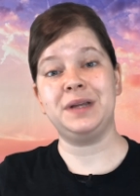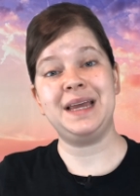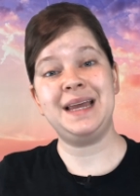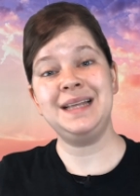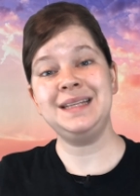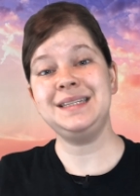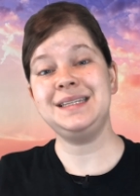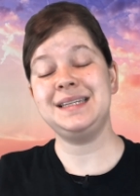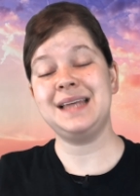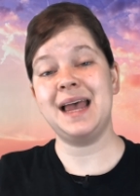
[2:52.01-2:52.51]

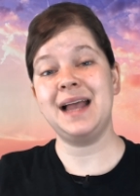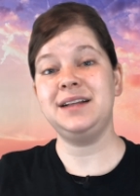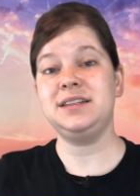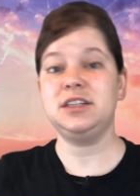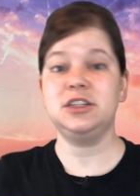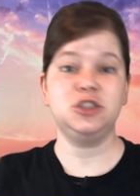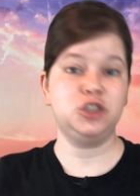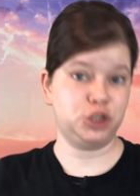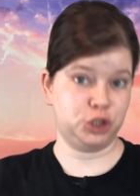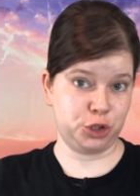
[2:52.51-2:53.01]
Insect
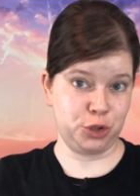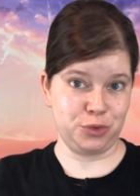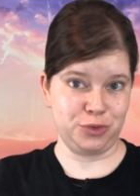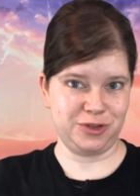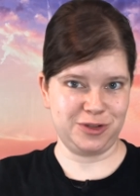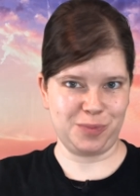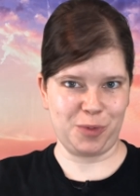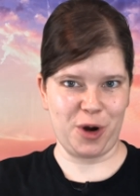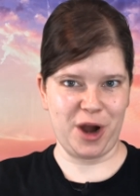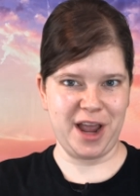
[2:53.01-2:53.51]
Shoe
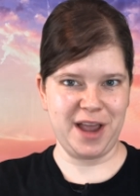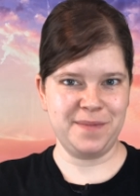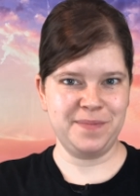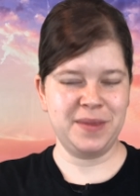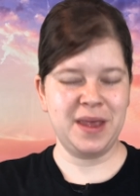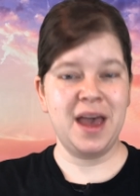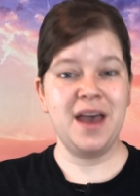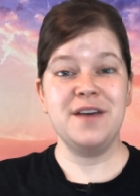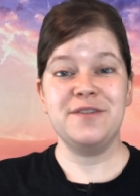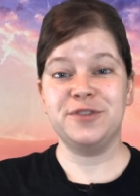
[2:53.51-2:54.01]
Spray.
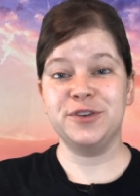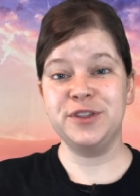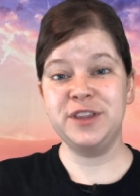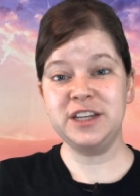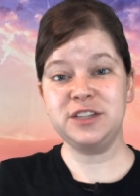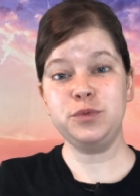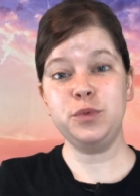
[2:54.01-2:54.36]
For this,